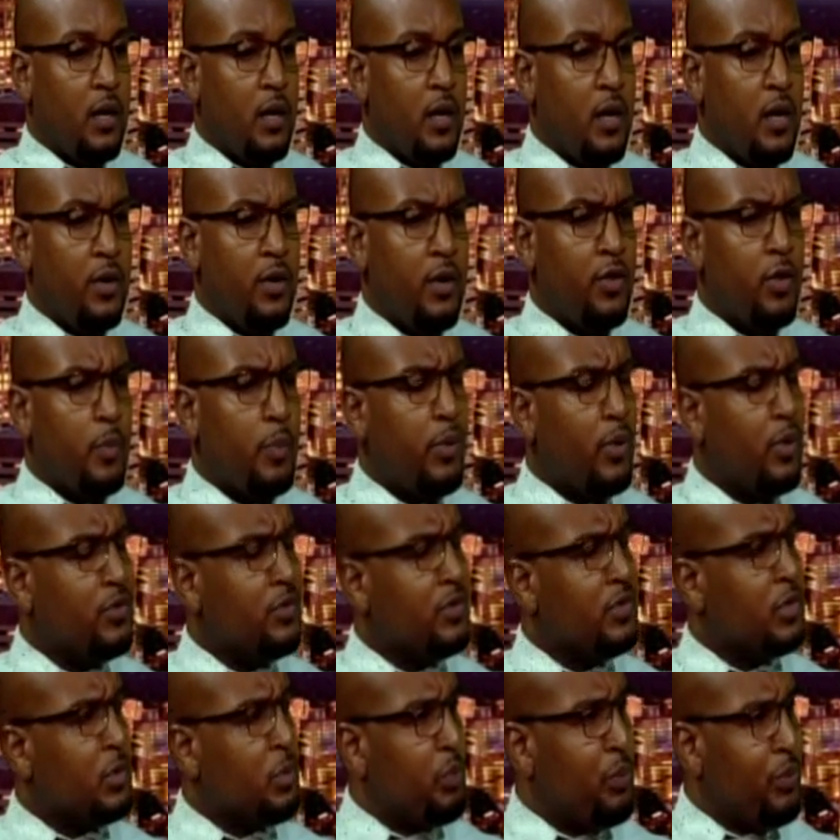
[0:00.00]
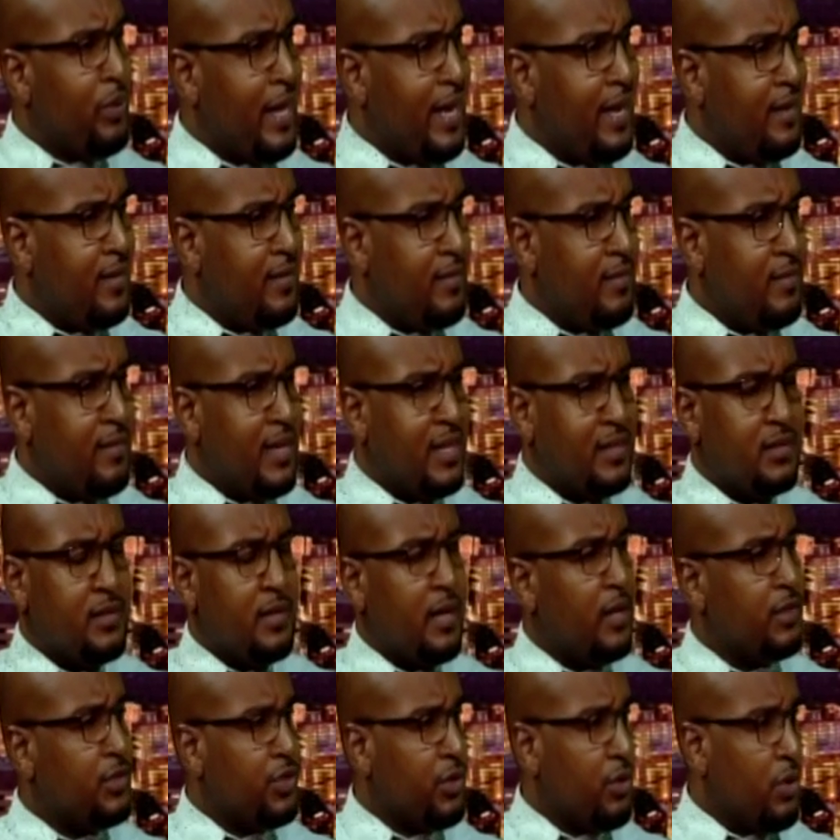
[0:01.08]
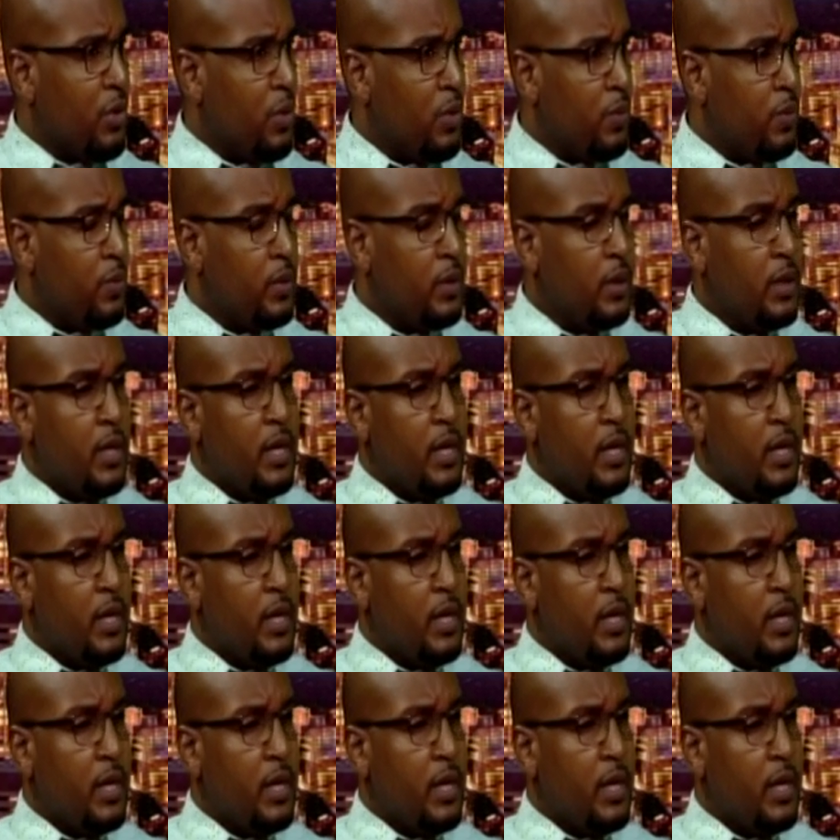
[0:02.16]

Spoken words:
another person's plight that's not your own,